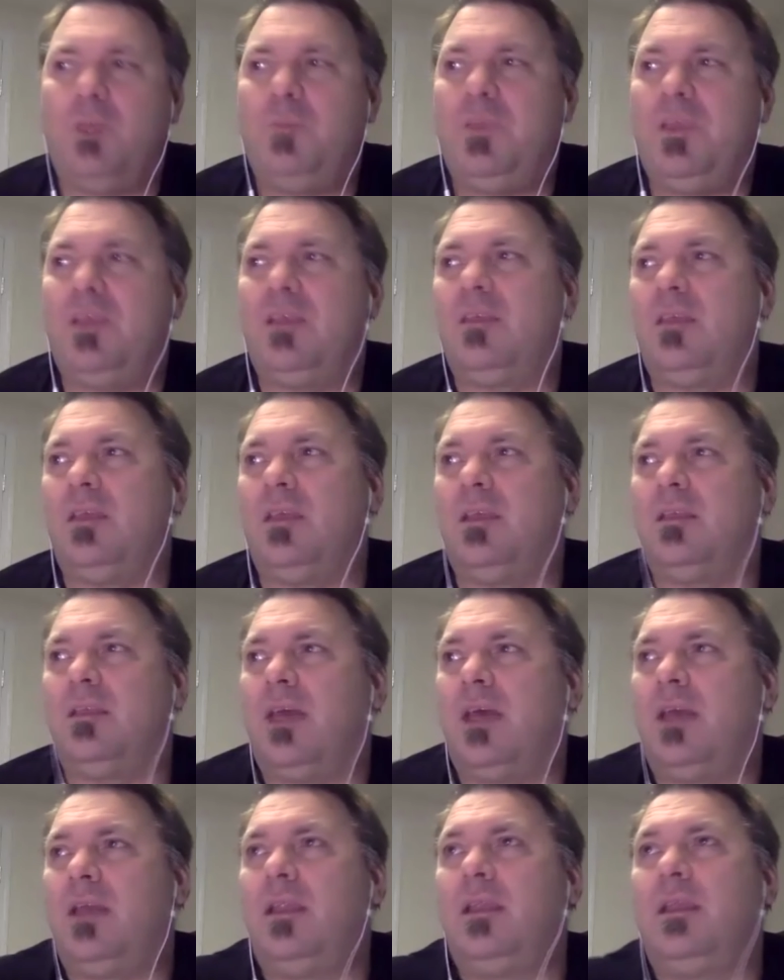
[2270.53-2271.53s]
big thing
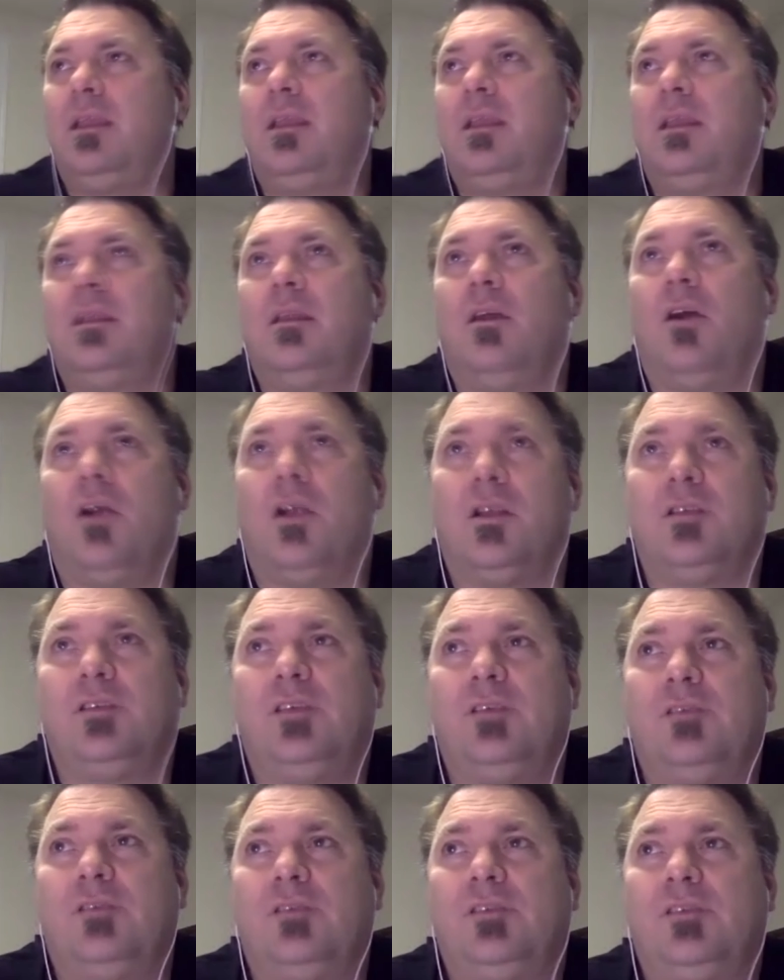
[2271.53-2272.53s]
that artists
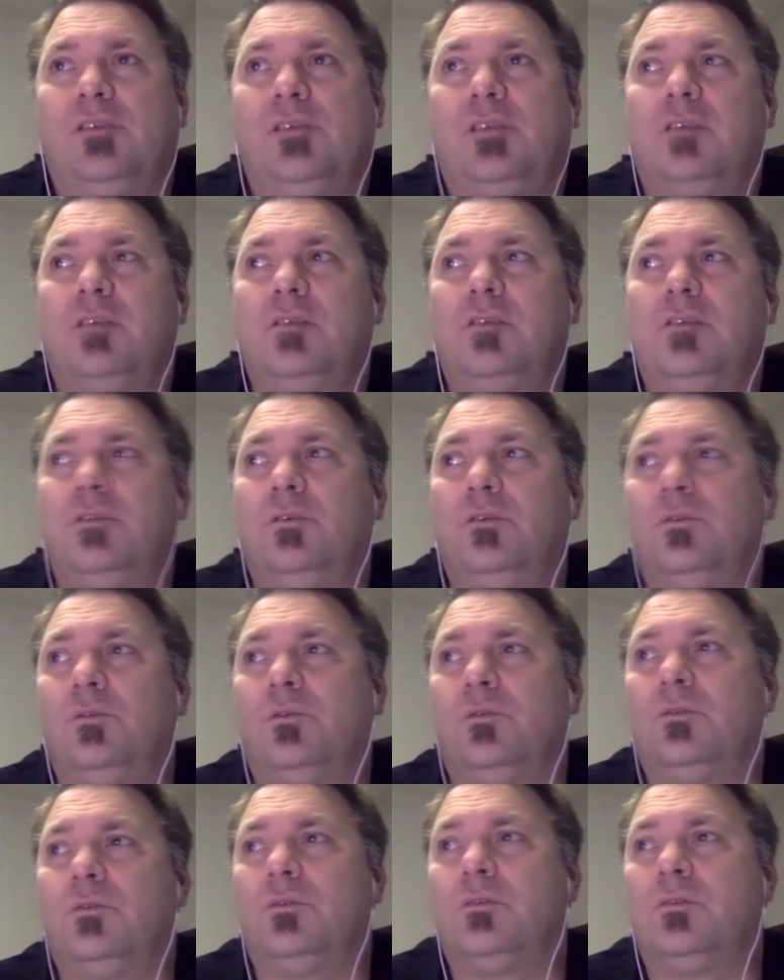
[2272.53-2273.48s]
have said to